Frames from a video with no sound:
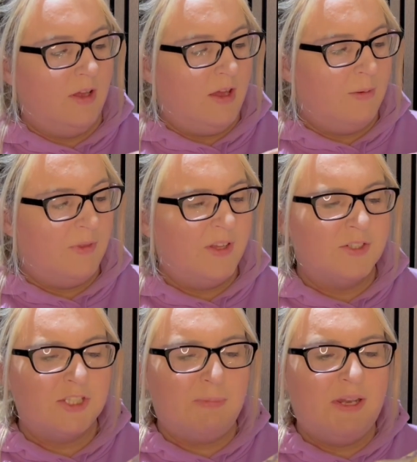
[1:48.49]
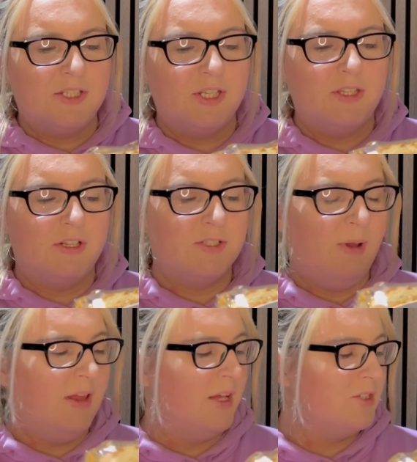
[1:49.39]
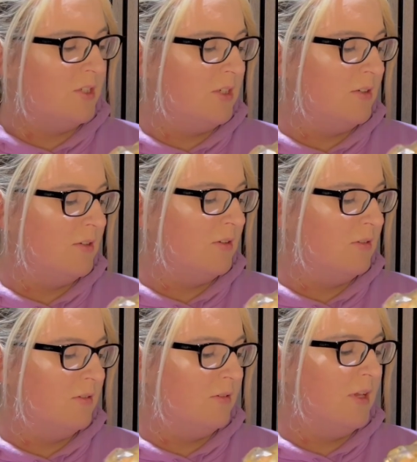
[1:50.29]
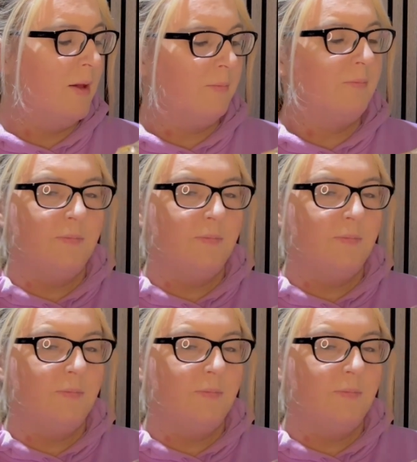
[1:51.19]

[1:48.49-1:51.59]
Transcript: Um, I think there's spinach in there as well actually. Yep.